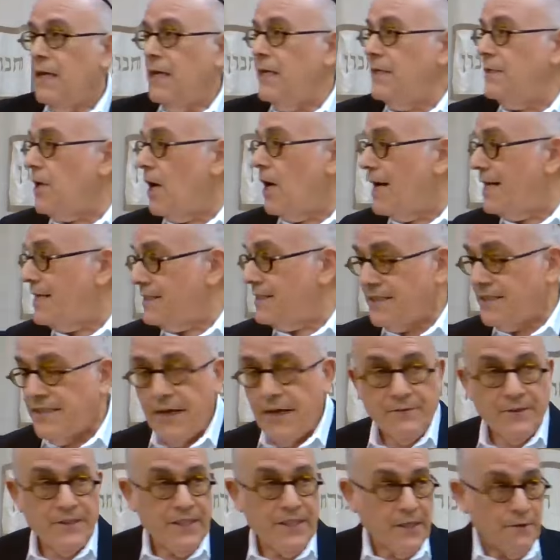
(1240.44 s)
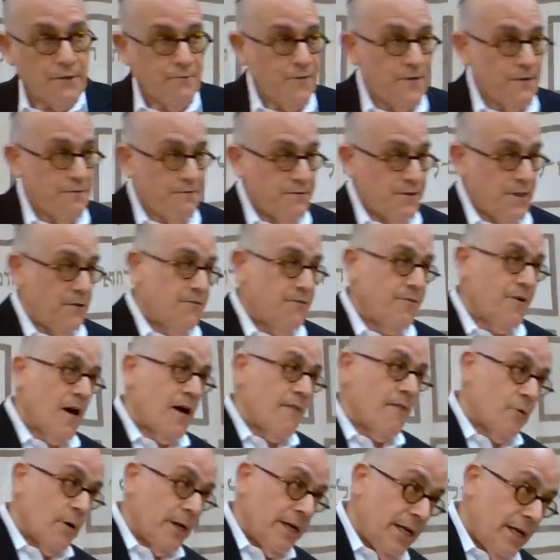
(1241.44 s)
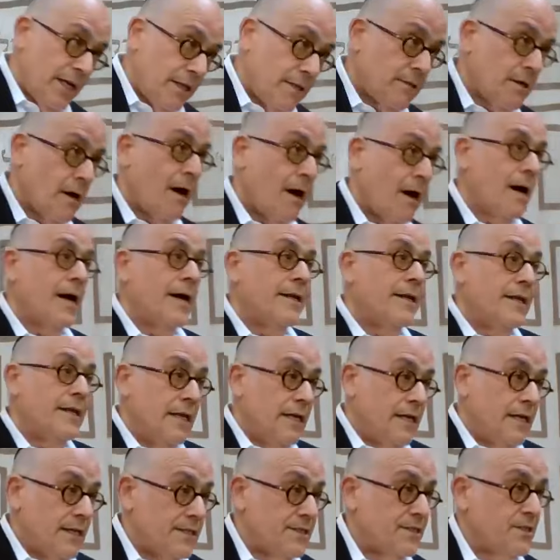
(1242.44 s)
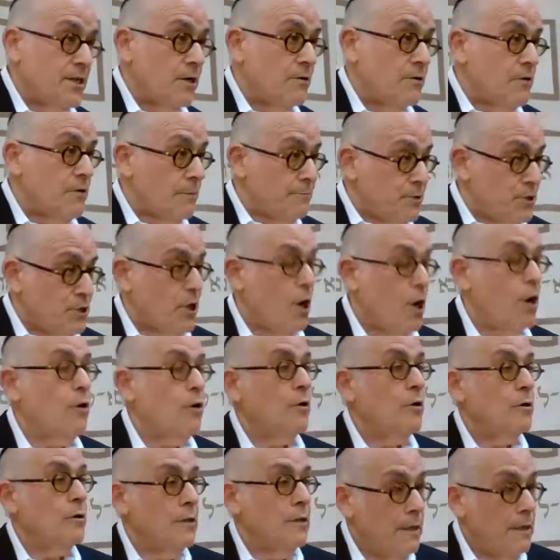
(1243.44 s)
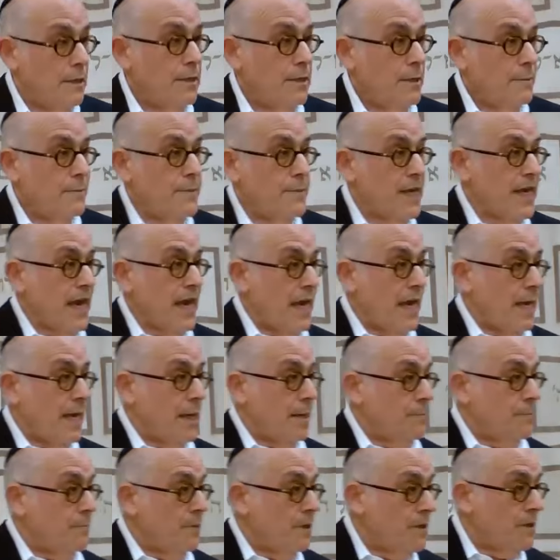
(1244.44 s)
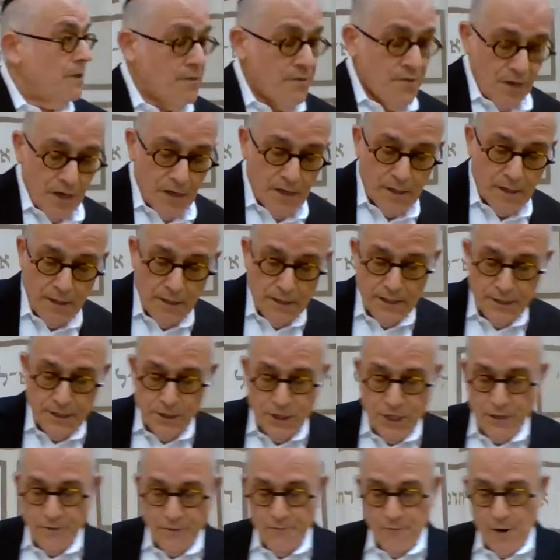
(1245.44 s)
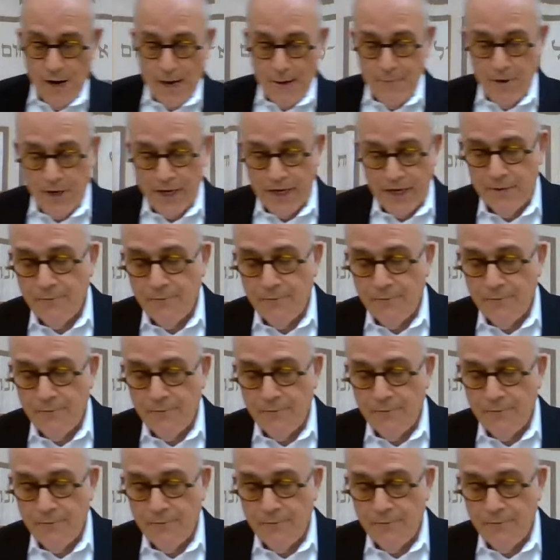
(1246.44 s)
He died in 1755. When he died, his son, Rabbi Shaul, became the chief rabbi.